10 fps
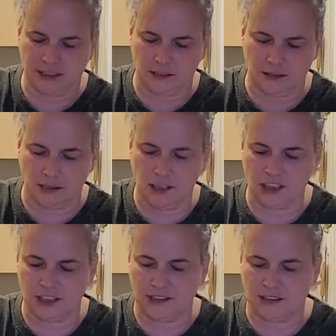and
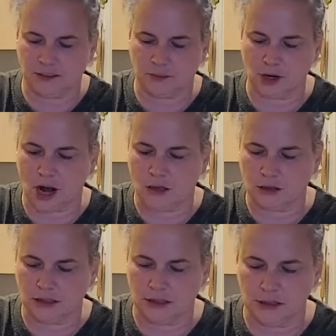onions and
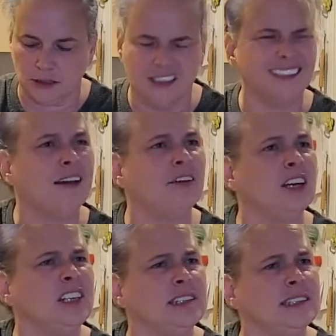broccoli. Have
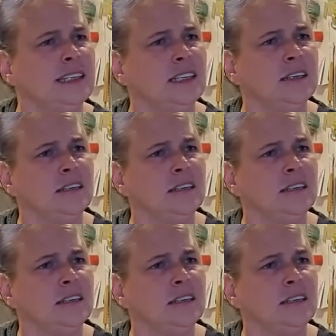onions in it?